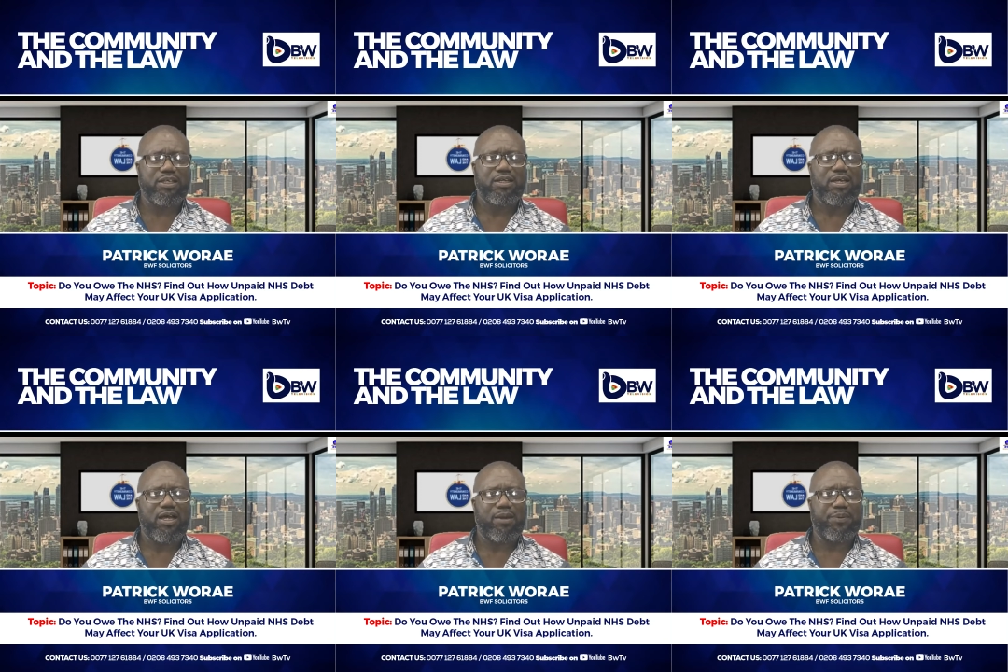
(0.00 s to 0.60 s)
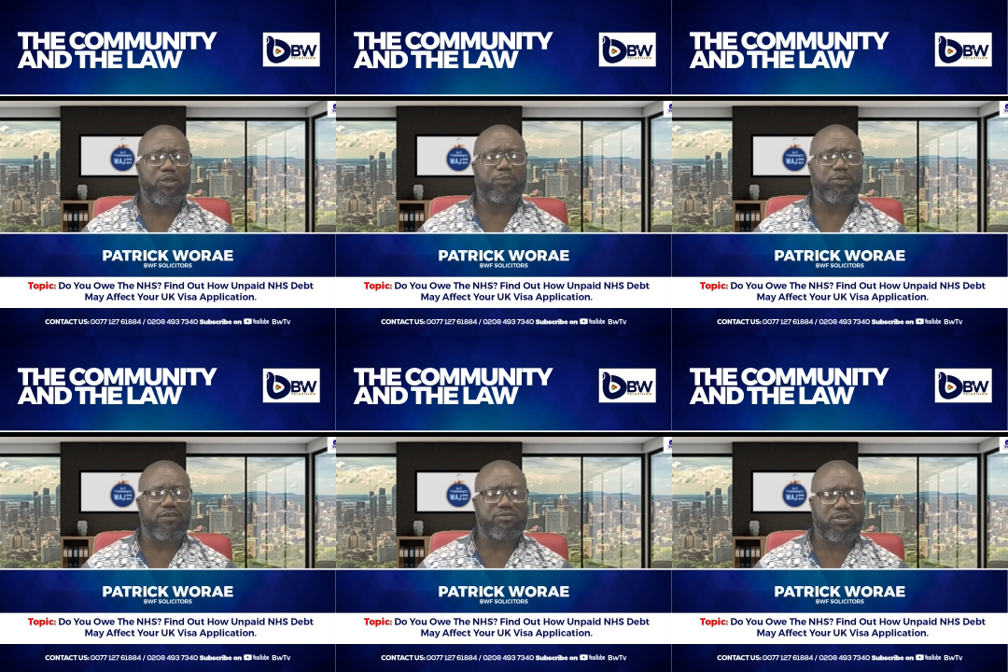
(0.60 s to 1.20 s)
BWF
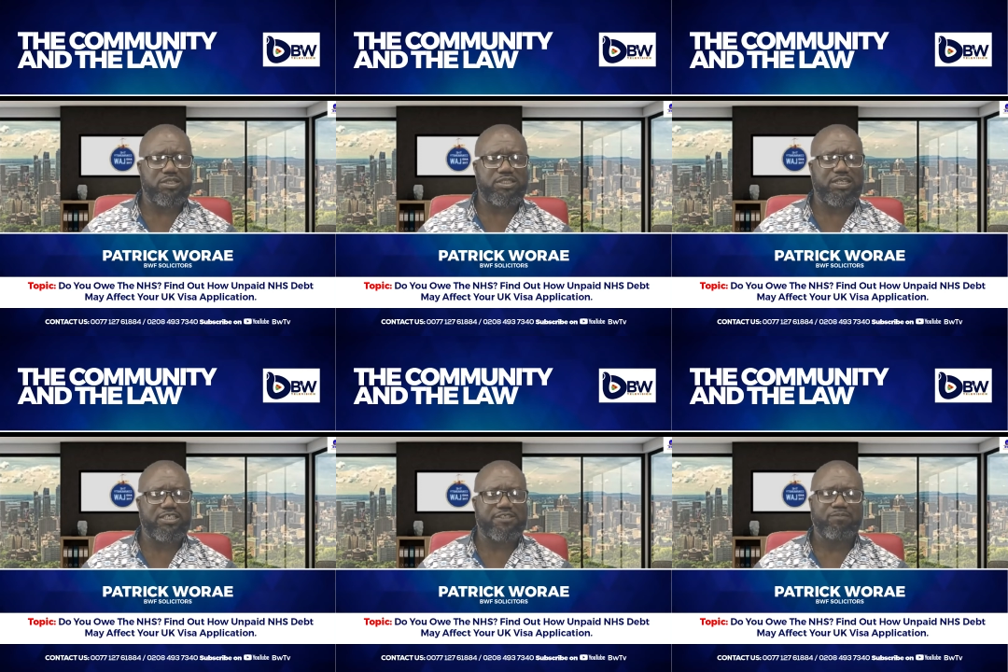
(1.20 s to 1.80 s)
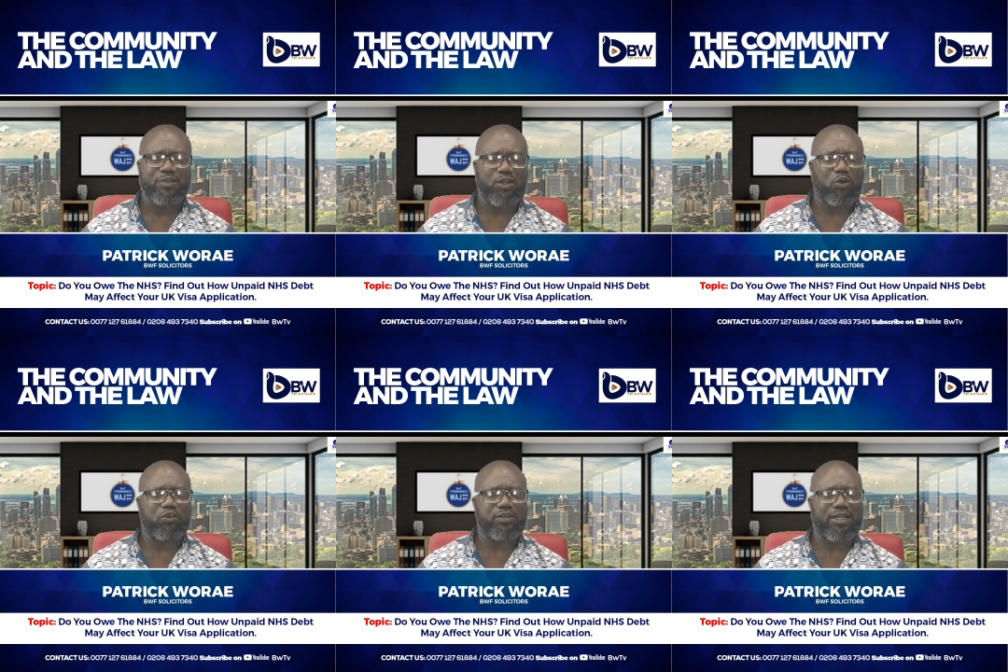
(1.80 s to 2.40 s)
Solicitors and all of the
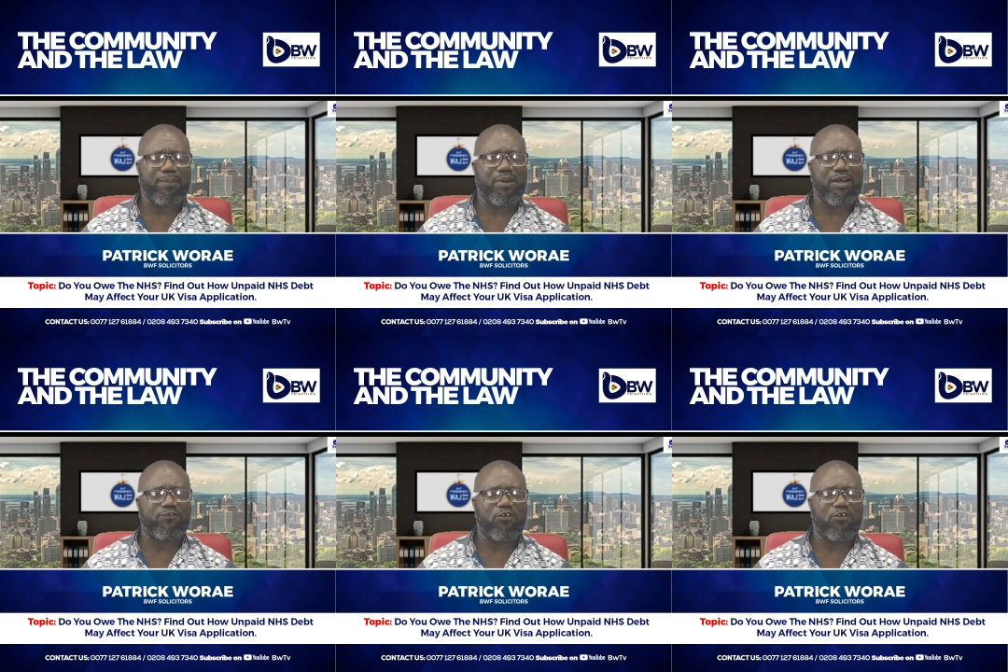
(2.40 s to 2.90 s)
other platforms.